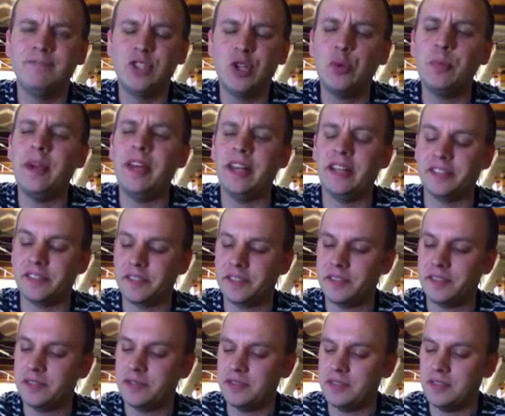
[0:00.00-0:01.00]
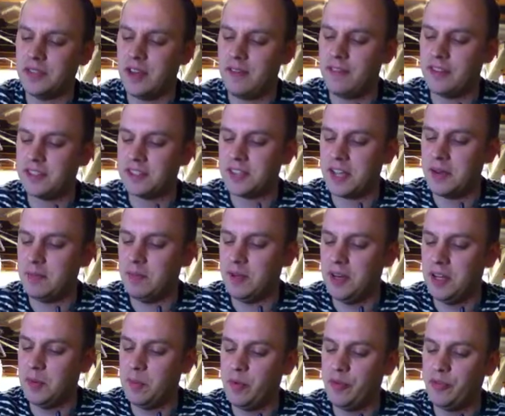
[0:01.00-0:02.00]
2 minutes of
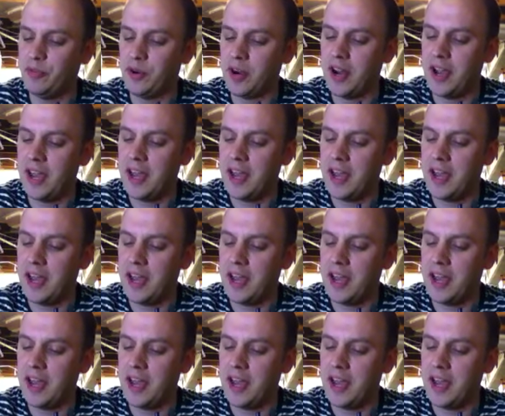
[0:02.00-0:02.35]
excitement in before